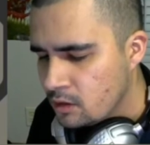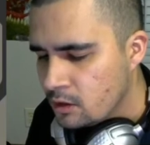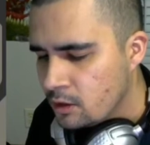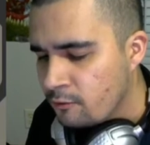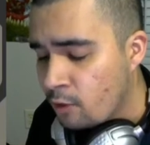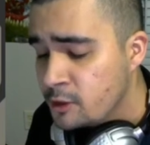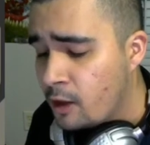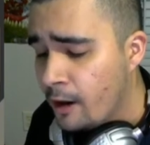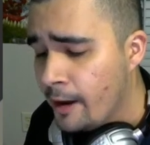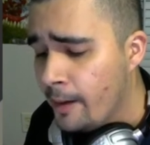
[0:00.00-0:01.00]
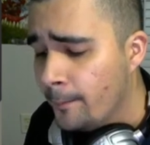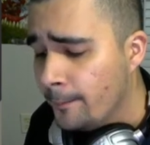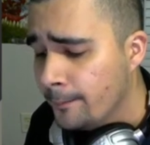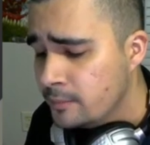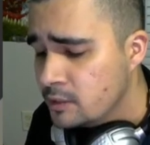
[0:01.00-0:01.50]
"Of course I
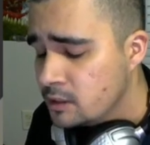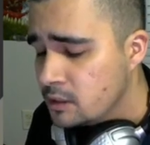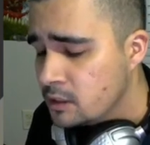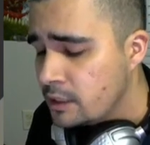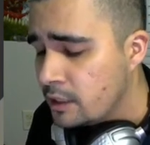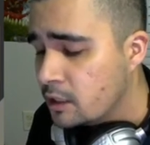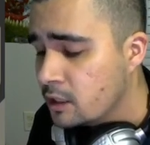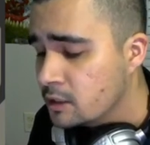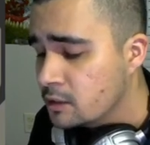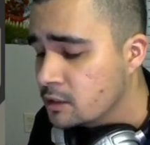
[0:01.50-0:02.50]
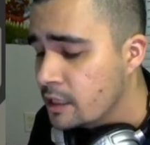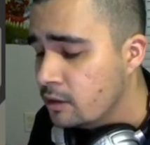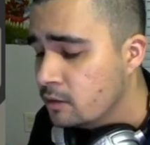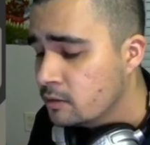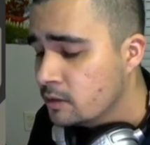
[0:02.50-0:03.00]
am," said a cousin
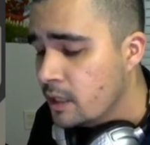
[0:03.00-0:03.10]
snail,